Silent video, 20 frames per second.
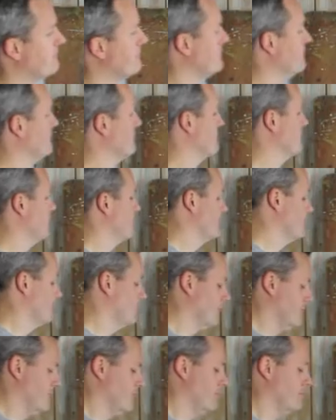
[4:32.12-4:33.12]
mellow,
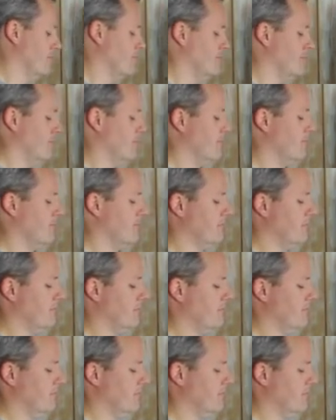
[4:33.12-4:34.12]
smooth?
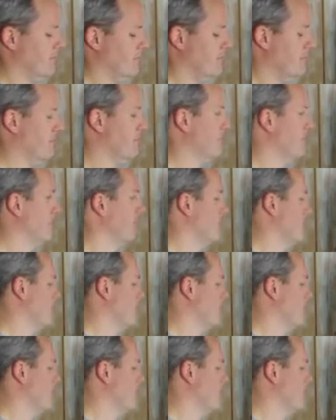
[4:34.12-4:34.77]
You tell